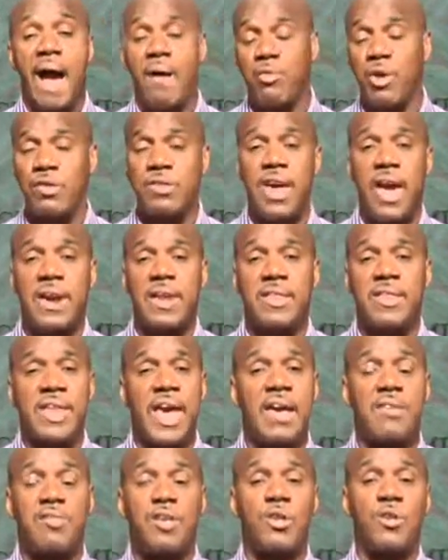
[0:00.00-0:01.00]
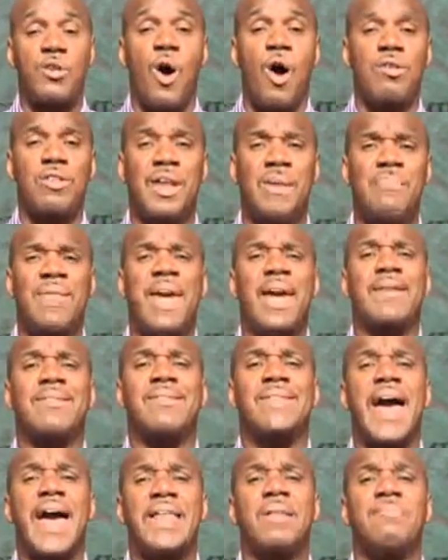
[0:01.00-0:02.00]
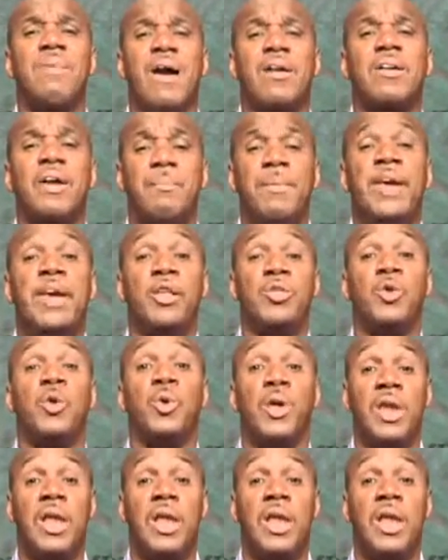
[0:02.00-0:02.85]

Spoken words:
I recently had a chance to talk to them. They're excited about coming here to